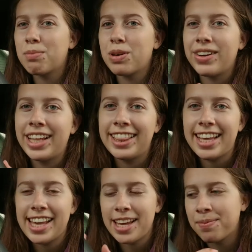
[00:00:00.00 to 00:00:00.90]
parade
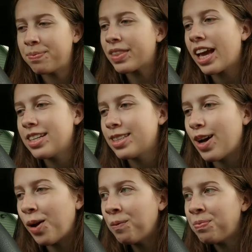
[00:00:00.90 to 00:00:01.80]
thingy.
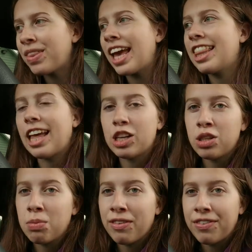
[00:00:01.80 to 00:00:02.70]
So that
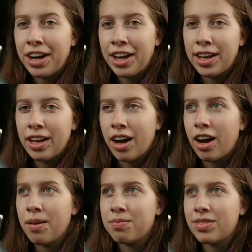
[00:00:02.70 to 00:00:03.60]
should be fun.
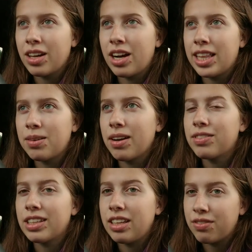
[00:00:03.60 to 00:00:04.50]
I think we
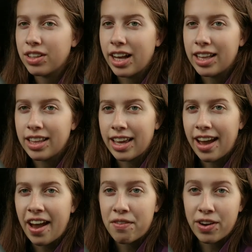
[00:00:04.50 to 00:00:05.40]
have to leave for that in like
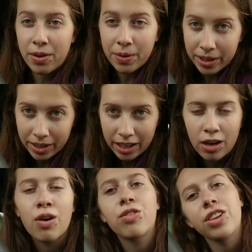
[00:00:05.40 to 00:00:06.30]
a half hour,
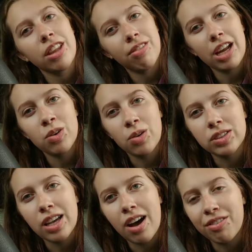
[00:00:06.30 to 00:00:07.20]
and hopefully the rain
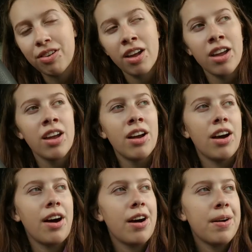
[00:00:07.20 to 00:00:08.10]
holds off.
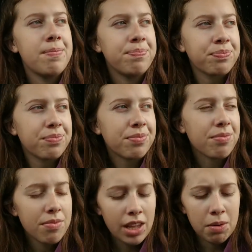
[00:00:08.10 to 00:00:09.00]

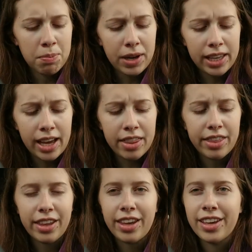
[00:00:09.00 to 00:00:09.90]
But yeah,
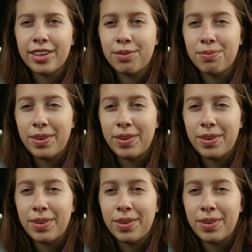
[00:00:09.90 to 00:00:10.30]
the